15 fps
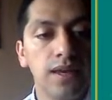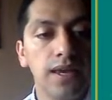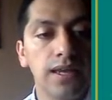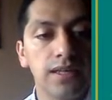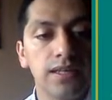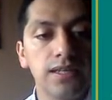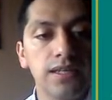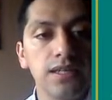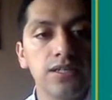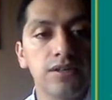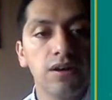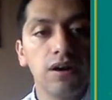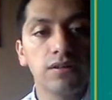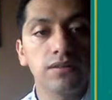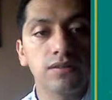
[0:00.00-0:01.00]
And
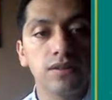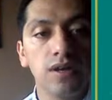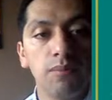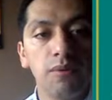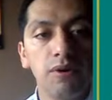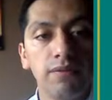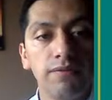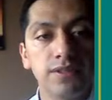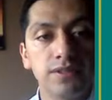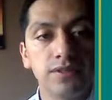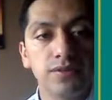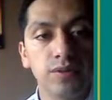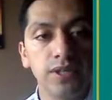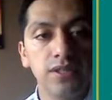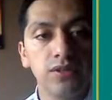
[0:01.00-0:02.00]
here on top of the
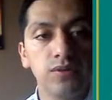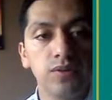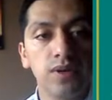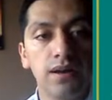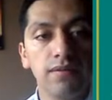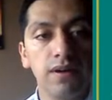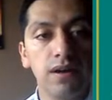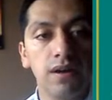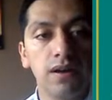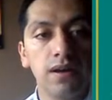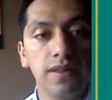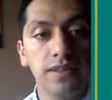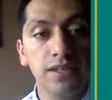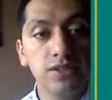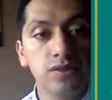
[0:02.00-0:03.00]
screen, you have
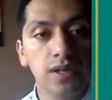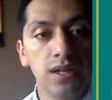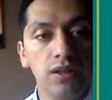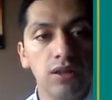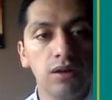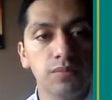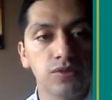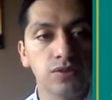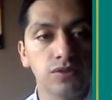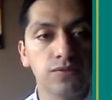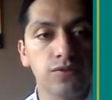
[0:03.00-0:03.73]
additional options.